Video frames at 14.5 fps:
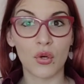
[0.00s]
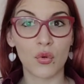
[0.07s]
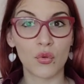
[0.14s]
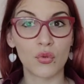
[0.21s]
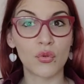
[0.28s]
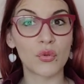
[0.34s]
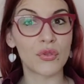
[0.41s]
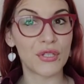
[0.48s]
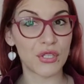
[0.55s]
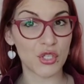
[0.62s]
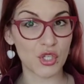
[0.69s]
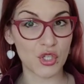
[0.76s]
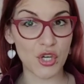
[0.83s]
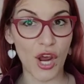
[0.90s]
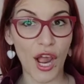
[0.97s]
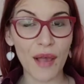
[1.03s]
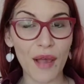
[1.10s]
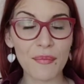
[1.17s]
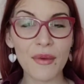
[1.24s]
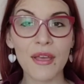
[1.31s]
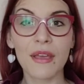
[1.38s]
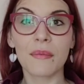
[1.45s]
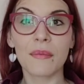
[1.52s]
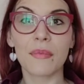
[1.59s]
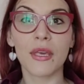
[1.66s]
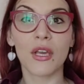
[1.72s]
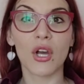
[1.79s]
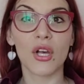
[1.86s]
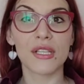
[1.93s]
who do this job
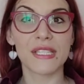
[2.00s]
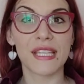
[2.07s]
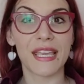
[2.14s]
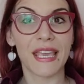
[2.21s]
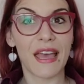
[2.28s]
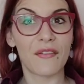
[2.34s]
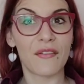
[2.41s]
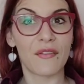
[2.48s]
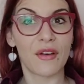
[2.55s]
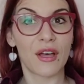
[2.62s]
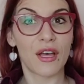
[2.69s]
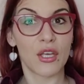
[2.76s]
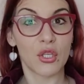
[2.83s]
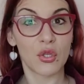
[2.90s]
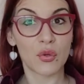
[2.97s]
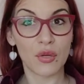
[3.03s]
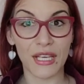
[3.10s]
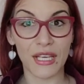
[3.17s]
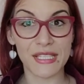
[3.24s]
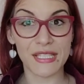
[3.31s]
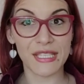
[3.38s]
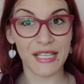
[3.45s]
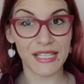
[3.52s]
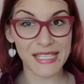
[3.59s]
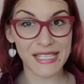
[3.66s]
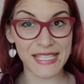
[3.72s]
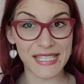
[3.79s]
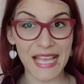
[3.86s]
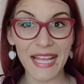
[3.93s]
because they have a unique skill
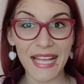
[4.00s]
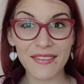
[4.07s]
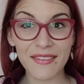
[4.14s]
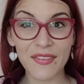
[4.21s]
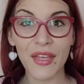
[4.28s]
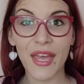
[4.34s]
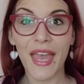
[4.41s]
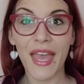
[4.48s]
set